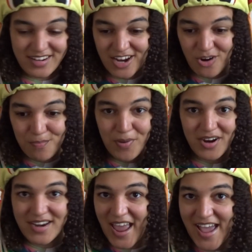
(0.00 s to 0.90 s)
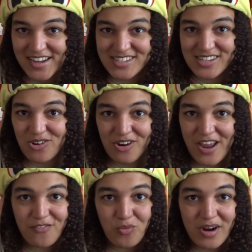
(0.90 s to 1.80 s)
you know, button X or
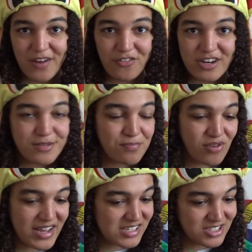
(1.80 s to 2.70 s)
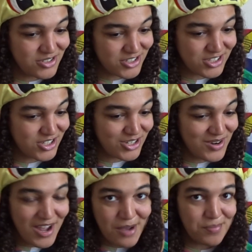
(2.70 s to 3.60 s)
whatever is pressed, you just
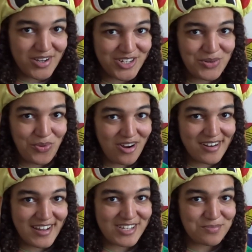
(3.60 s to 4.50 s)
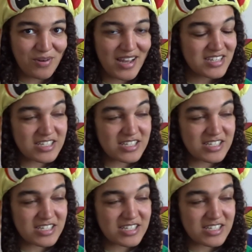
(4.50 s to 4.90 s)
do button 1 is pressed.